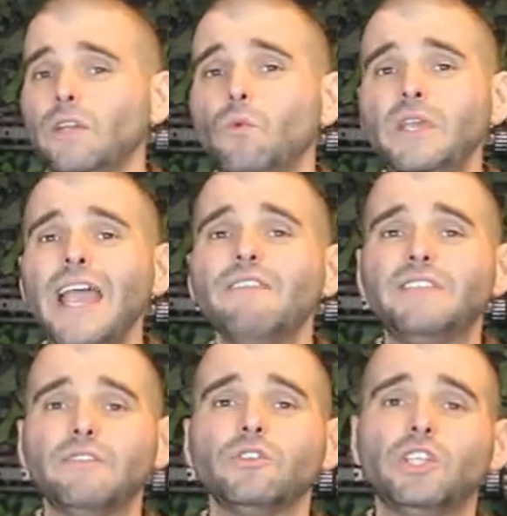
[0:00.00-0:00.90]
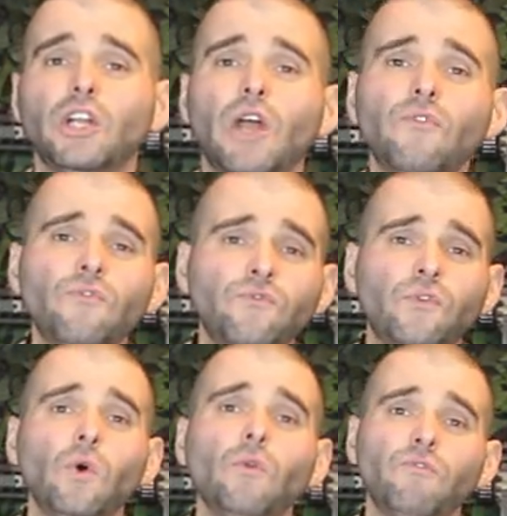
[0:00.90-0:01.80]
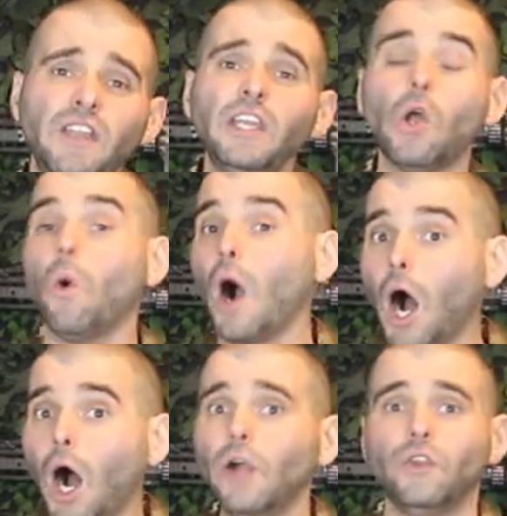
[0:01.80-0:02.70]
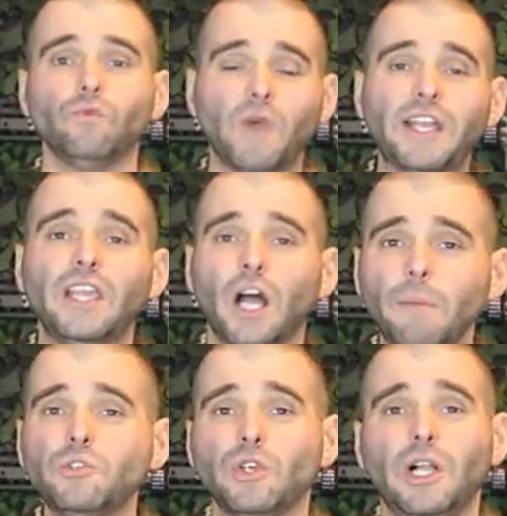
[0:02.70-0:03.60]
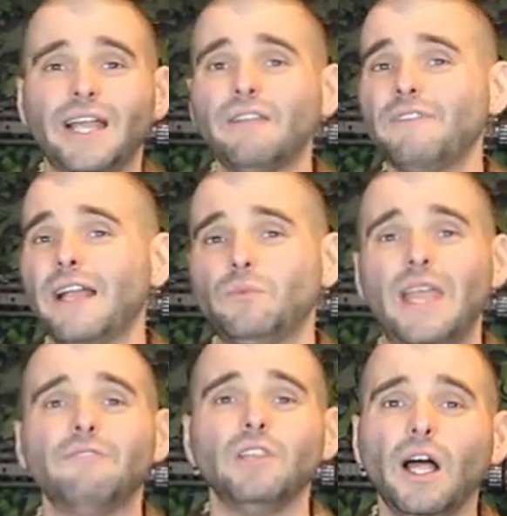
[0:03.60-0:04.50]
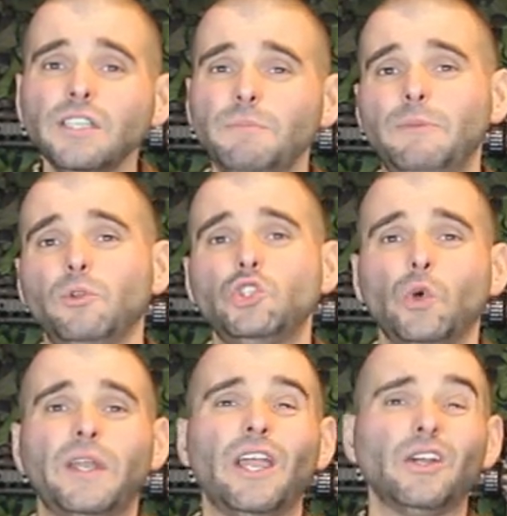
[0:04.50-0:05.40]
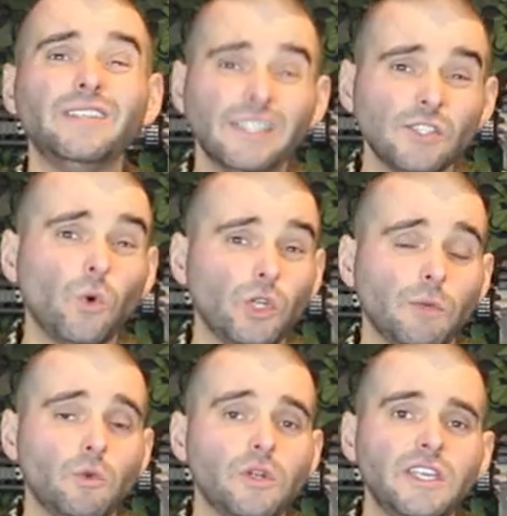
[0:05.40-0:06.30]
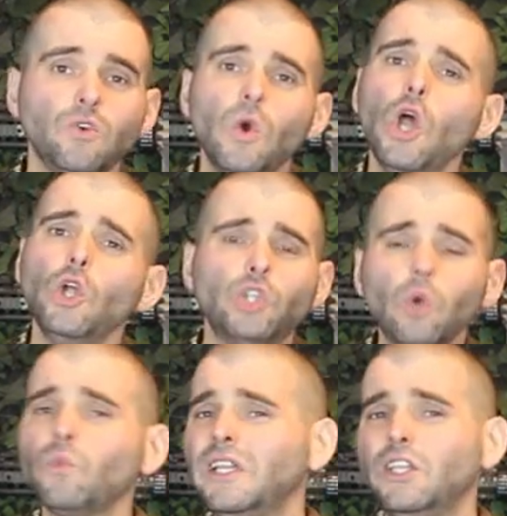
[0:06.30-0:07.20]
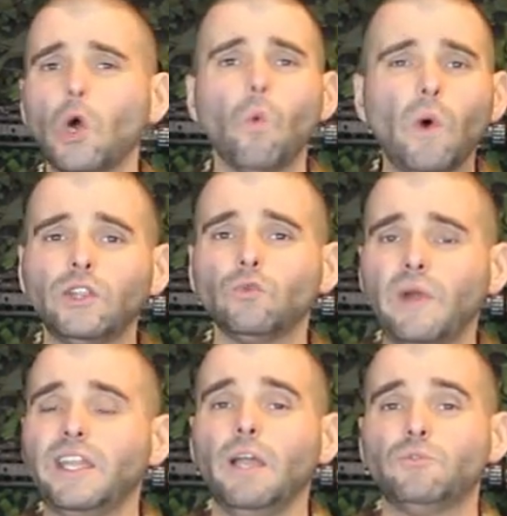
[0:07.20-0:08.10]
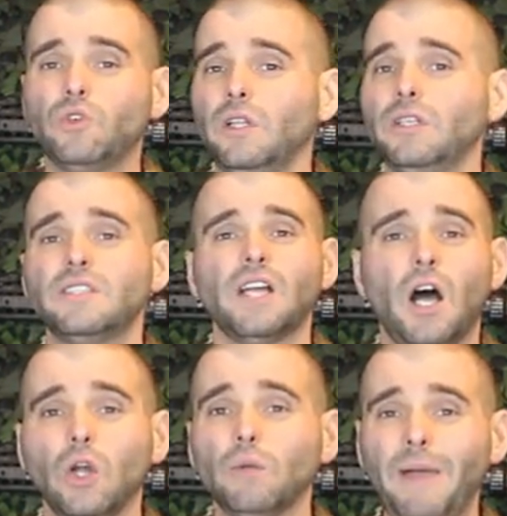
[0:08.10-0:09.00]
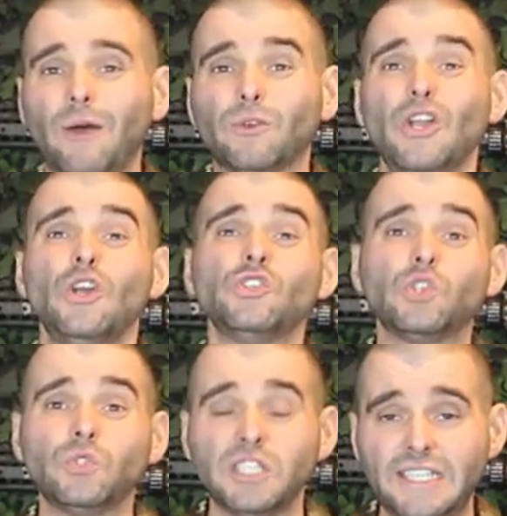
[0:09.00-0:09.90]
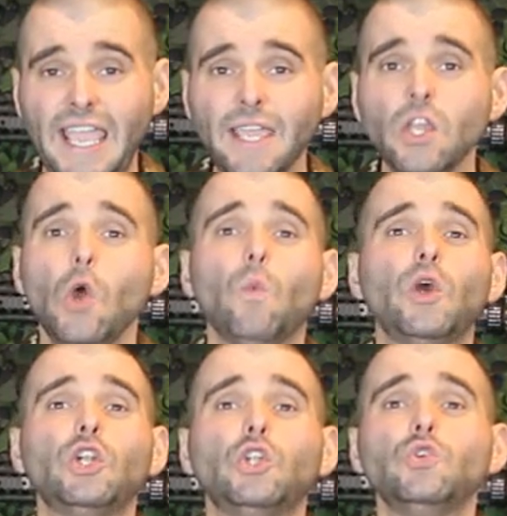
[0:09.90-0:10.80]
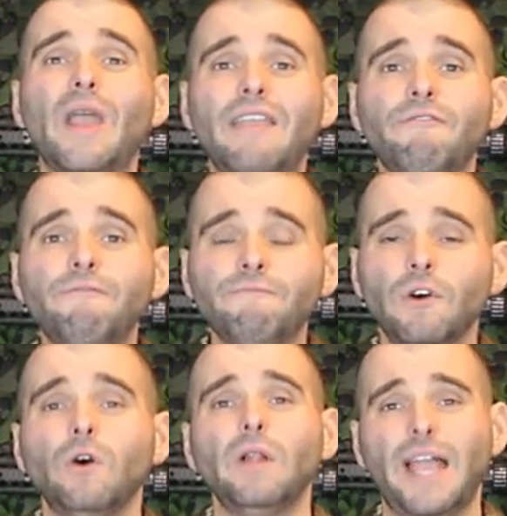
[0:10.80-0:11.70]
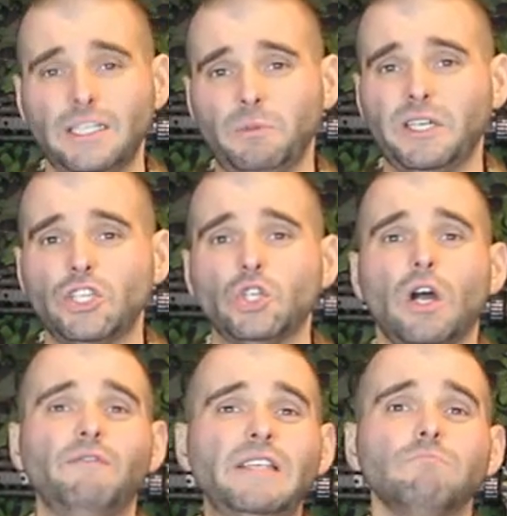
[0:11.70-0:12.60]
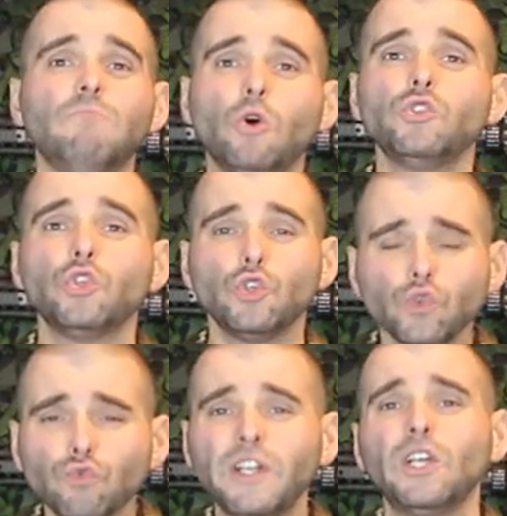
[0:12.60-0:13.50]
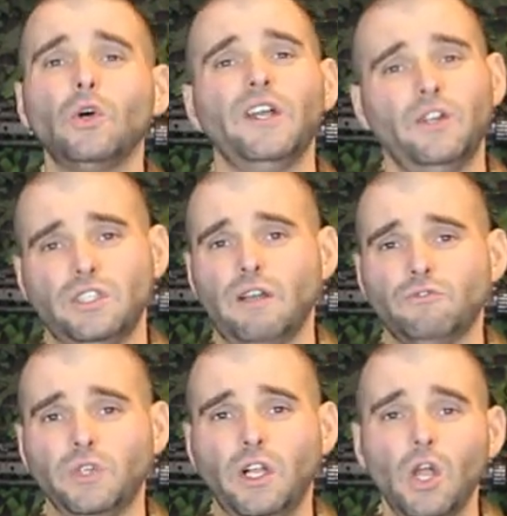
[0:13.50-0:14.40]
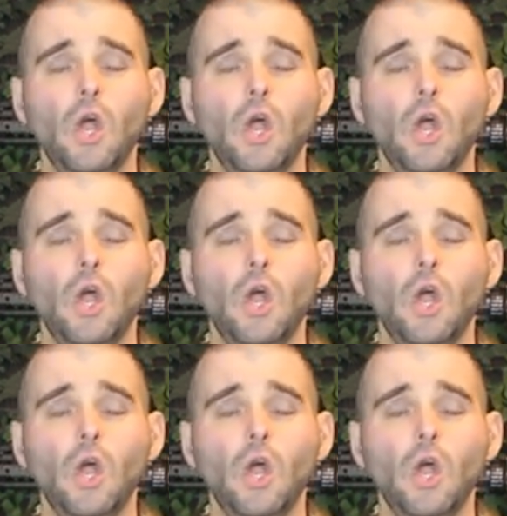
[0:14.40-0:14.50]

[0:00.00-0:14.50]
we have never done a full video on the ready up drill. And in fact, we have lots of people joining our Discord community who don't really know what the ready up drill is all about. So today, we're gonna do a full explanation of this most critical airsoft drill,